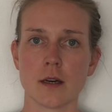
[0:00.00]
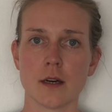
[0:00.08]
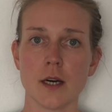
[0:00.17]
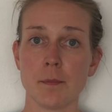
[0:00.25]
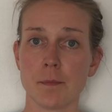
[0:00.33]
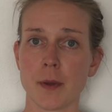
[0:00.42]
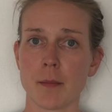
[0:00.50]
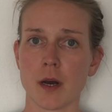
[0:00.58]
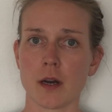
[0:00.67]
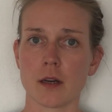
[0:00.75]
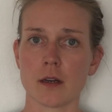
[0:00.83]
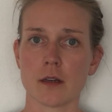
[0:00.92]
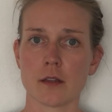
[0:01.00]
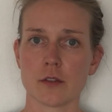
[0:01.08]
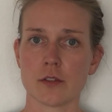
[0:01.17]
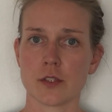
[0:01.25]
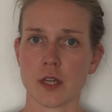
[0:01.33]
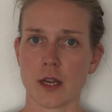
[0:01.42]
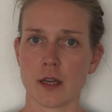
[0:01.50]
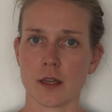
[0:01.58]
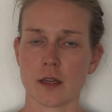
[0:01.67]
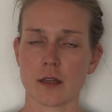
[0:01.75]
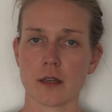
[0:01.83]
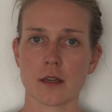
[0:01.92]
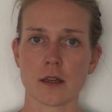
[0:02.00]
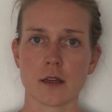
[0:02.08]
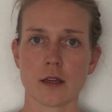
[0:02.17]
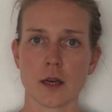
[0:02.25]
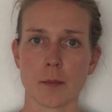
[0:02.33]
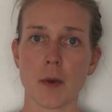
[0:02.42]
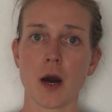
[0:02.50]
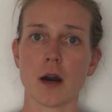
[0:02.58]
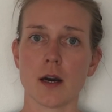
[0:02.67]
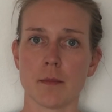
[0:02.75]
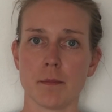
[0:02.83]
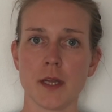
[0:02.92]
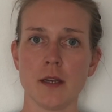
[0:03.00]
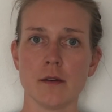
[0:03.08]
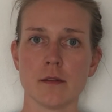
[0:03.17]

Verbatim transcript: Õppima, to study. Ma õpin.